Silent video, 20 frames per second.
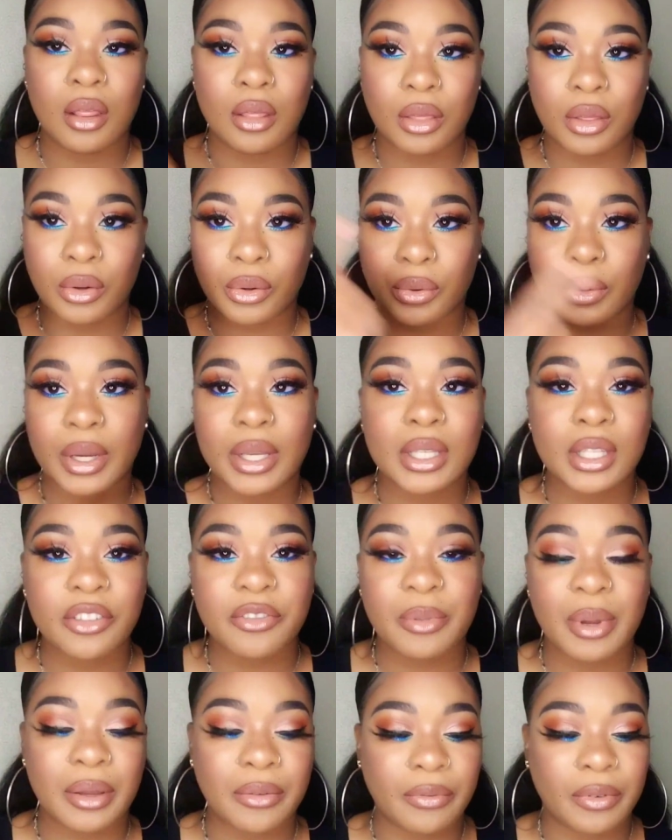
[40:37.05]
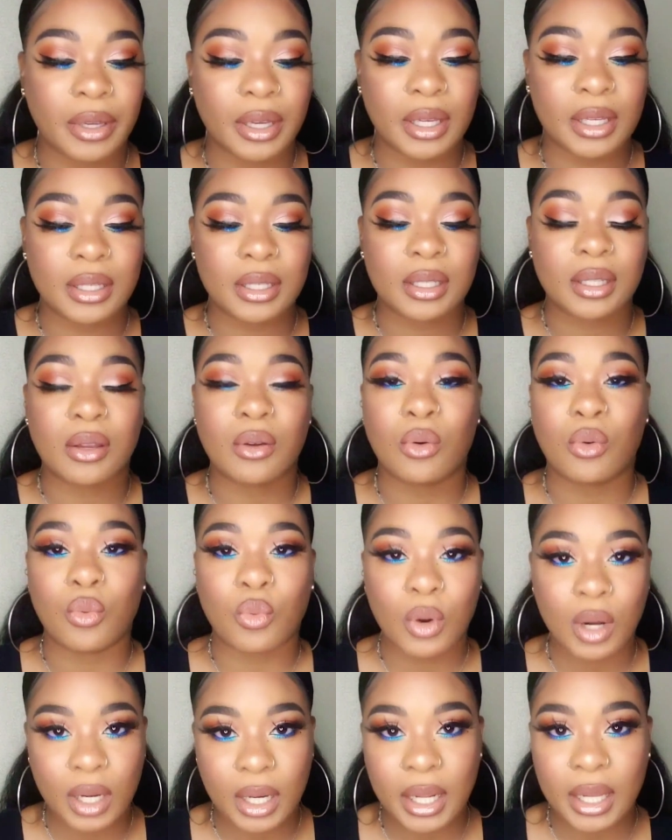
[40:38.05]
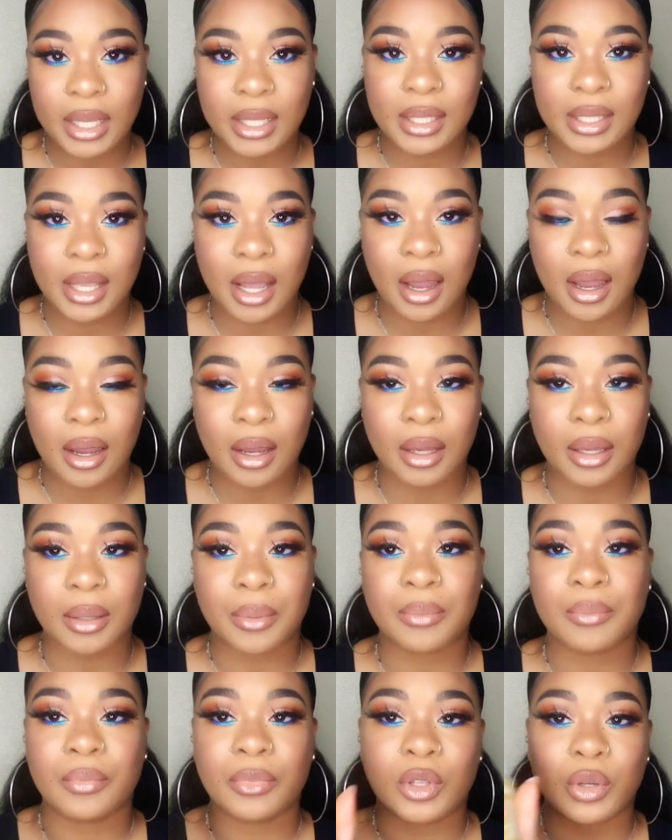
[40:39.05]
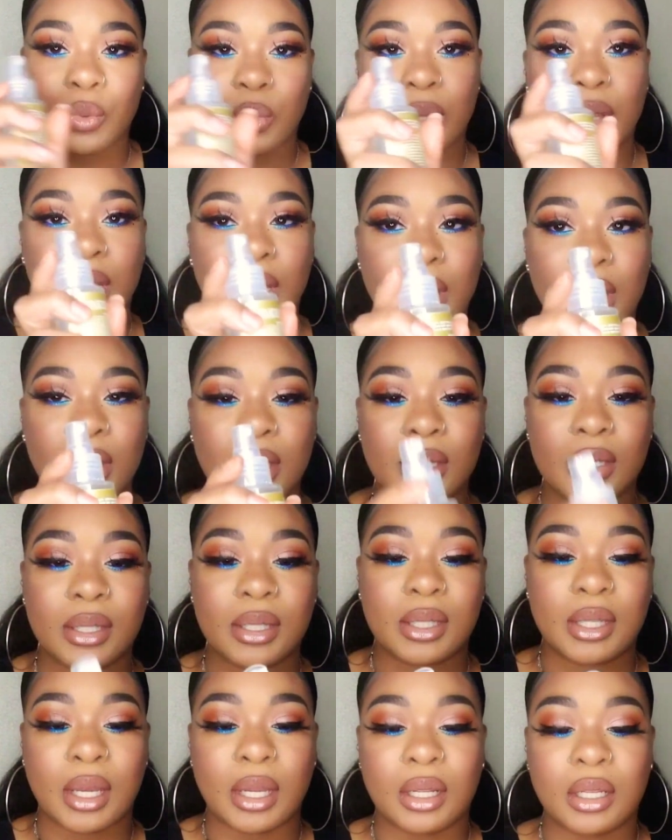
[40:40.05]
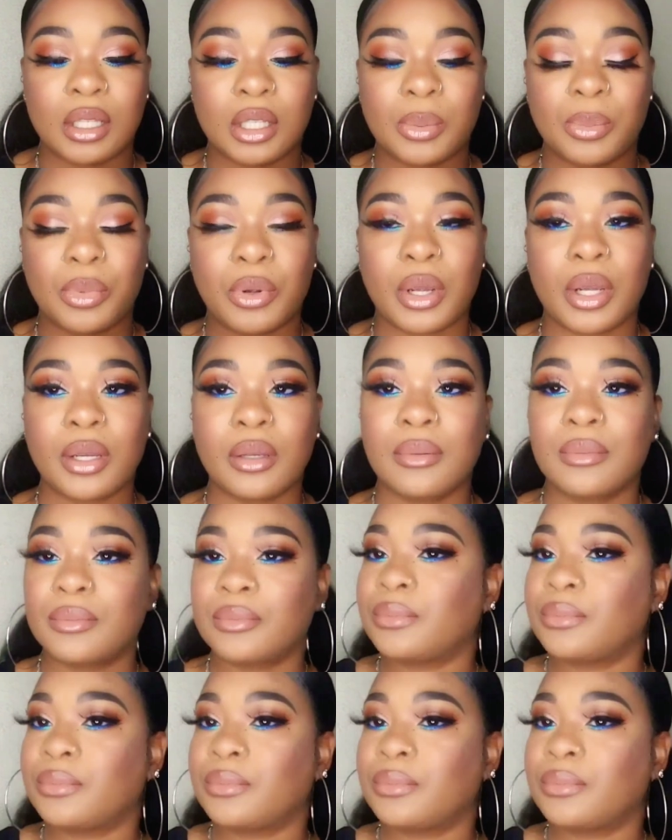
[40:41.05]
the rest of my face one last time with this setting spray.